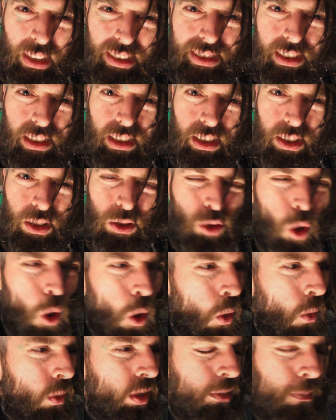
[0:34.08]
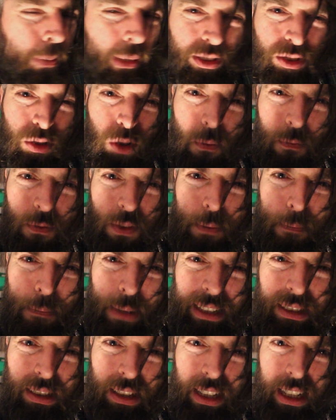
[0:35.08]
missing. There's always been something
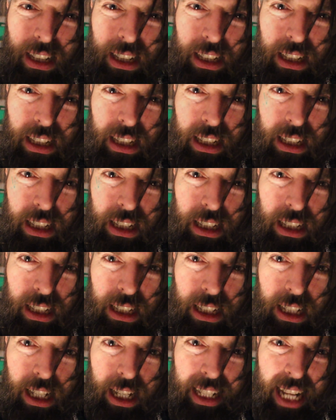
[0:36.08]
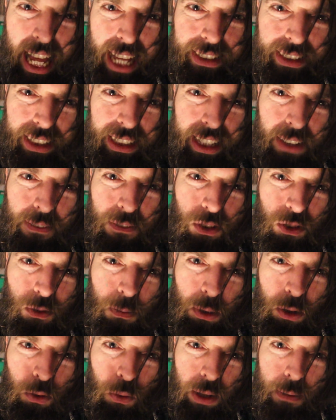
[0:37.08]
missing. And that's the difference
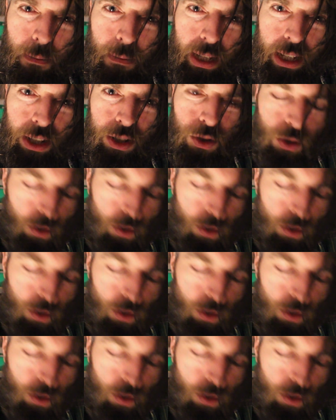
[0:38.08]
between me and